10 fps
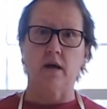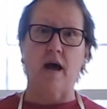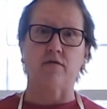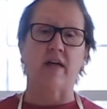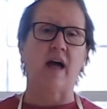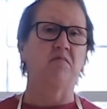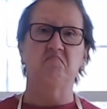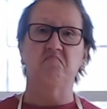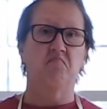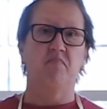After that,
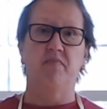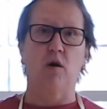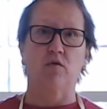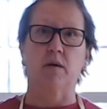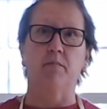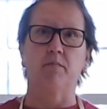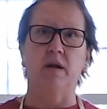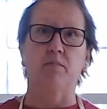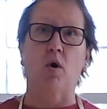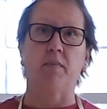they don't really
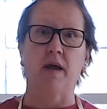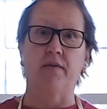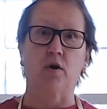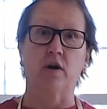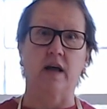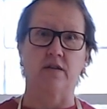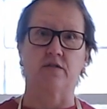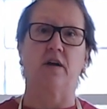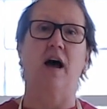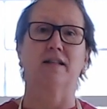need burping and they're gonna get
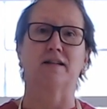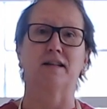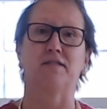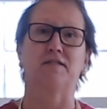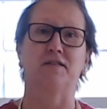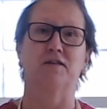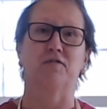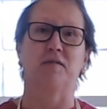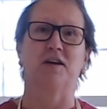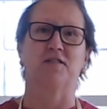solidly
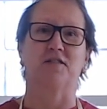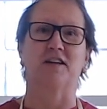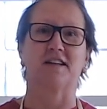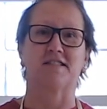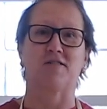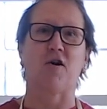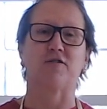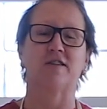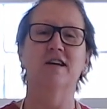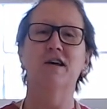sealed because of the
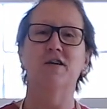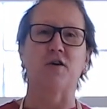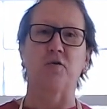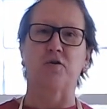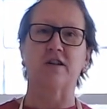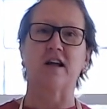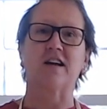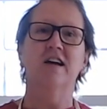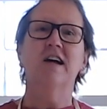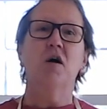salt. So good luck.